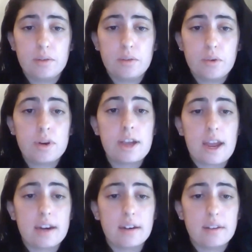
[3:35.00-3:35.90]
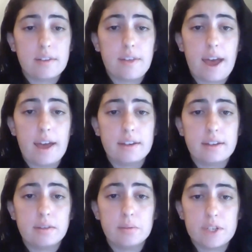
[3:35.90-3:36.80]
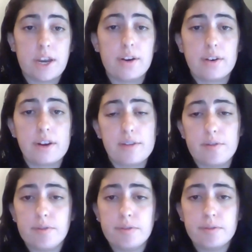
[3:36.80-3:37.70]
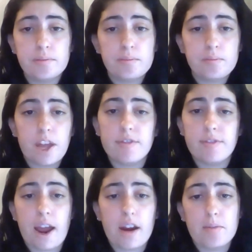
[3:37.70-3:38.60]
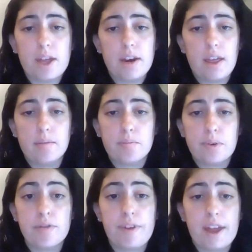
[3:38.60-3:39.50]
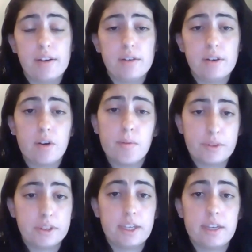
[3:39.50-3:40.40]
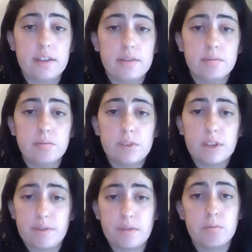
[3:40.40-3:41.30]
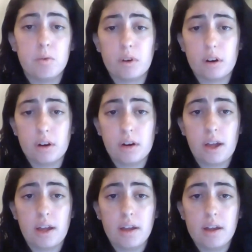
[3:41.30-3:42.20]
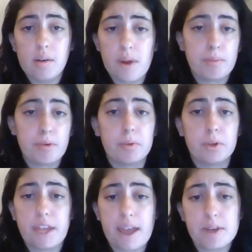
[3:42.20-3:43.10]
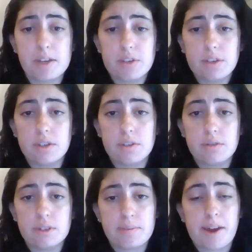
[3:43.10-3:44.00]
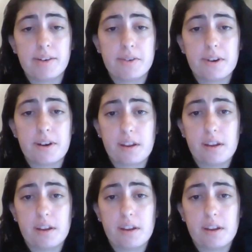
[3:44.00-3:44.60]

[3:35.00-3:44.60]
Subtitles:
create that regenerative environment and prevent, hopefully, even more irreparable damage to the spinal cord.